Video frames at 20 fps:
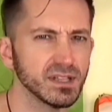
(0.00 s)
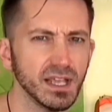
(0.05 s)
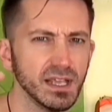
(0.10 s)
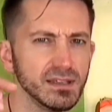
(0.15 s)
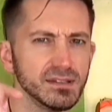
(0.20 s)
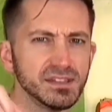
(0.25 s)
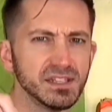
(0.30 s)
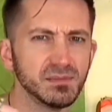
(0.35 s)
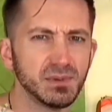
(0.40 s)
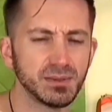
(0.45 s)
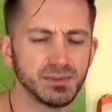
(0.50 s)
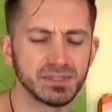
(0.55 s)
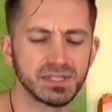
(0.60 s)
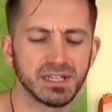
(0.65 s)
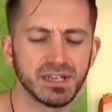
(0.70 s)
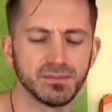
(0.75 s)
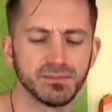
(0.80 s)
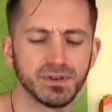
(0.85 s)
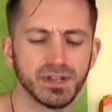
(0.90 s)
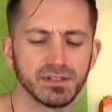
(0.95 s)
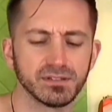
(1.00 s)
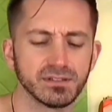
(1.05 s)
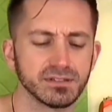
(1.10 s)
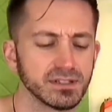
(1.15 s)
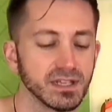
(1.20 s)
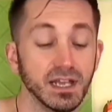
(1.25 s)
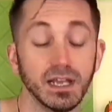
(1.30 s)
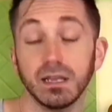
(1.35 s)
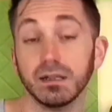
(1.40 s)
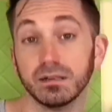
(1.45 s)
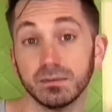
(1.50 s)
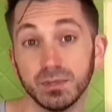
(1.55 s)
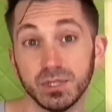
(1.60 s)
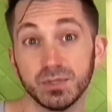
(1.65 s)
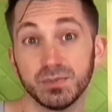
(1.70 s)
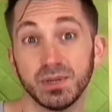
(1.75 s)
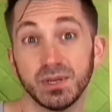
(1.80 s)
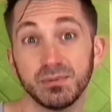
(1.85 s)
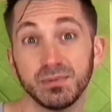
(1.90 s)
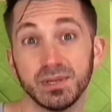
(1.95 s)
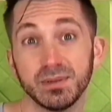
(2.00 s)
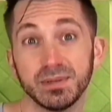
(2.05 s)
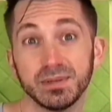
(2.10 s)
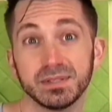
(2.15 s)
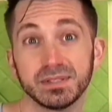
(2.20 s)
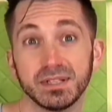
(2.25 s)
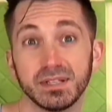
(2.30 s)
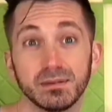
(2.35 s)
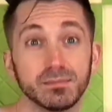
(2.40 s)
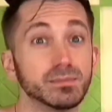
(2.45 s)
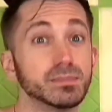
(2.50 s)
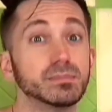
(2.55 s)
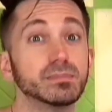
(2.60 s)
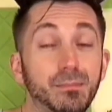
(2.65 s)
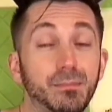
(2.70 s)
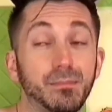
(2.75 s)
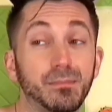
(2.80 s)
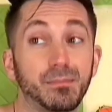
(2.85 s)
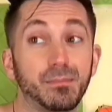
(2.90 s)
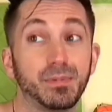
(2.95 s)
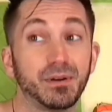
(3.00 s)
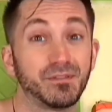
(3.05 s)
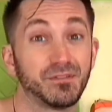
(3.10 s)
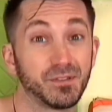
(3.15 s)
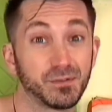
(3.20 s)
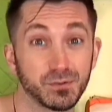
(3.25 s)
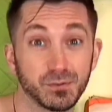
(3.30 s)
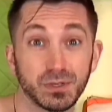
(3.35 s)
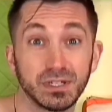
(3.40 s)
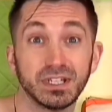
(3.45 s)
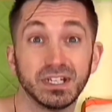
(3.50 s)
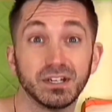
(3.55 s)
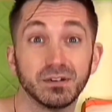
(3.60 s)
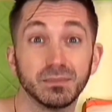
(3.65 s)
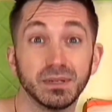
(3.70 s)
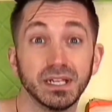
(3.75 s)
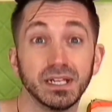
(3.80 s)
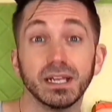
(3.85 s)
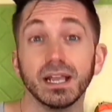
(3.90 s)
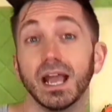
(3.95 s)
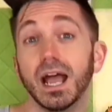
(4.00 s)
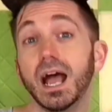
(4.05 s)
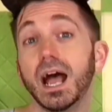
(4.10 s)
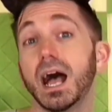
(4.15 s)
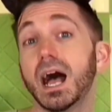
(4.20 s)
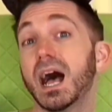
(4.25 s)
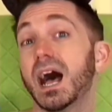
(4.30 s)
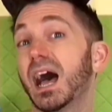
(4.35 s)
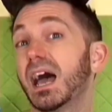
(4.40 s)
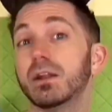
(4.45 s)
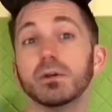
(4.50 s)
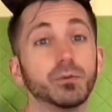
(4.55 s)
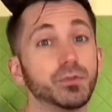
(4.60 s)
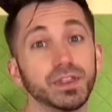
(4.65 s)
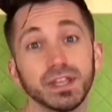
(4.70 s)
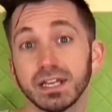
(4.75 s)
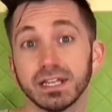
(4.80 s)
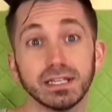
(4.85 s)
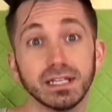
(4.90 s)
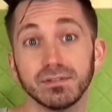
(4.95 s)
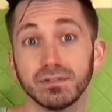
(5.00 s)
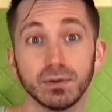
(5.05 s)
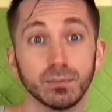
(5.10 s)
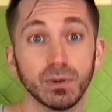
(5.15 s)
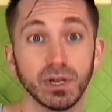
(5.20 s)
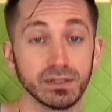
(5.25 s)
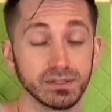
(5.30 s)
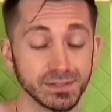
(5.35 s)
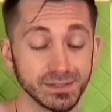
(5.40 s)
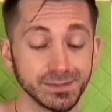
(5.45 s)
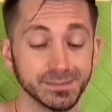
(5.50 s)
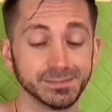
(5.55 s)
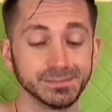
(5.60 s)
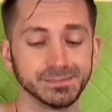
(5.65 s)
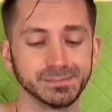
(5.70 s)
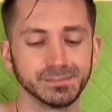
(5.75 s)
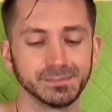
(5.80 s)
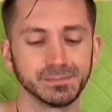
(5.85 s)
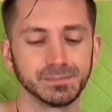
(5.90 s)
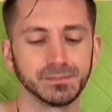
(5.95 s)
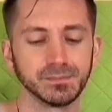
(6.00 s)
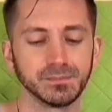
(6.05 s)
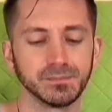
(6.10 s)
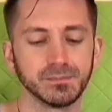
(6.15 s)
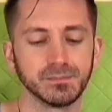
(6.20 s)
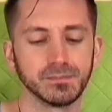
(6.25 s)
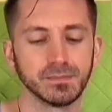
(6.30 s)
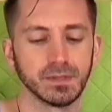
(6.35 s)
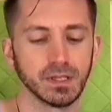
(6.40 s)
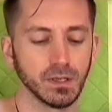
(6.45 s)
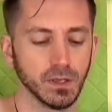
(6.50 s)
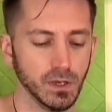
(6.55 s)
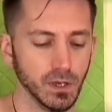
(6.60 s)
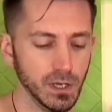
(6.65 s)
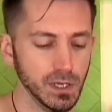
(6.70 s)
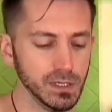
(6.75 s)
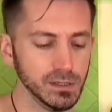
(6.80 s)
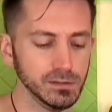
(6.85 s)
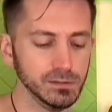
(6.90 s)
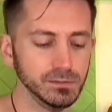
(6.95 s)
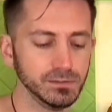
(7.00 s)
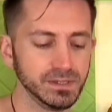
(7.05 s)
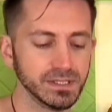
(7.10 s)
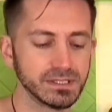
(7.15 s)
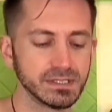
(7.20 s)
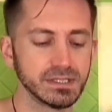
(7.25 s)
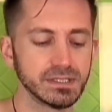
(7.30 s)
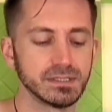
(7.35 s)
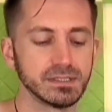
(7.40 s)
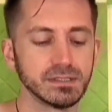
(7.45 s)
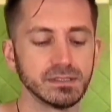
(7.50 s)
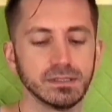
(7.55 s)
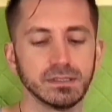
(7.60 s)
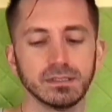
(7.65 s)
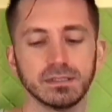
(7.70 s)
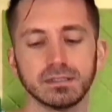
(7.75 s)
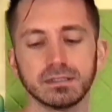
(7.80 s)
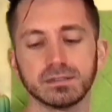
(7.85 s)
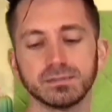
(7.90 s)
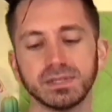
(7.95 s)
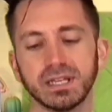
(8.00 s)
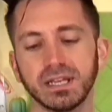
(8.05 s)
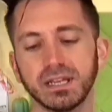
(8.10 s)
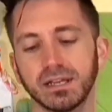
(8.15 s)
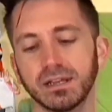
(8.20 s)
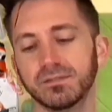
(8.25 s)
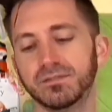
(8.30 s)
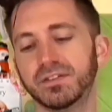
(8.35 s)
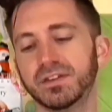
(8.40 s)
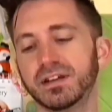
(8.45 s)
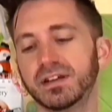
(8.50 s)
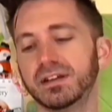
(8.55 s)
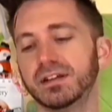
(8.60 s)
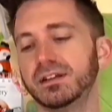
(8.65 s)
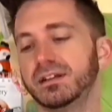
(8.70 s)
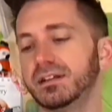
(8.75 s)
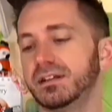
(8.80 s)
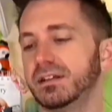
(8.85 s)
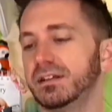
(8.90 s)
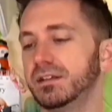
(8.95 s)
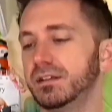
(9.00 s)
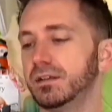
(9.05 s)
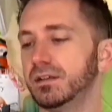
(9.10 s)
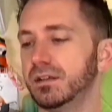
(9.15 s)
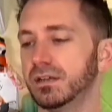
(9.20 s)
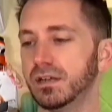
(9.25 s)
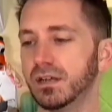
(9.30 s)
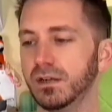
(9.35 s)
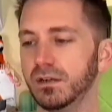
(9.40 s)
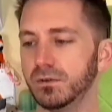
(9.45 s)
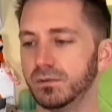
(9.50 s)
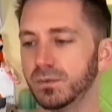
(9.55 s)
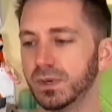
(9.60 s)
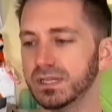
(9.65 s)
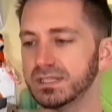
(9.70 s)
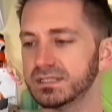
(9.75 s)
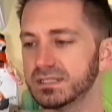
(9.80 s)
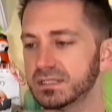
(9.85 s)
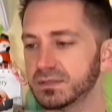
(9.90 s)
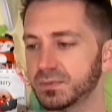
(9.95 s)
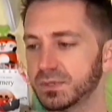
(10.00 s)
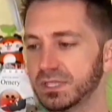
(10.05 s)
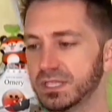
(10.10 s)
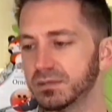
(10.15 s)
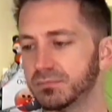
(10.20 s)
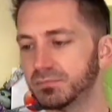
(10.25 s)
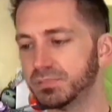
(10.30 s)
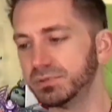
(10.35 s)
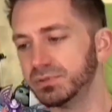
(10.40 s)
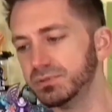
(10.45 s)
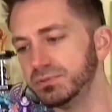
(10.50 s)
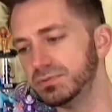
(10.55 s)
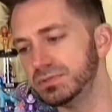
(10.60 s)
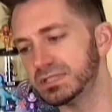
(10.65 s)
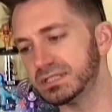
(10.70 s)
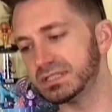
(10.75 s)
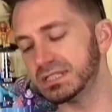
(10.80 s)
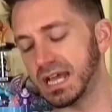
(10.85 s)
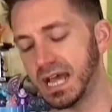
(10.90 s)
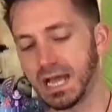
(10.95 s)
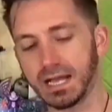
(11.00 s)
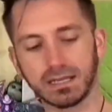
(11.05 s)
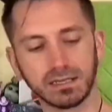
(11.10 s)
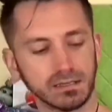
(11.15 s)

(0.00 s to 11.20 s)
I don't think babies can have pretzels. I don't know much about babies, but if there was one near me, I don't think I'd give it a pretzel. Oh, so we have, why is this one in a blue sack?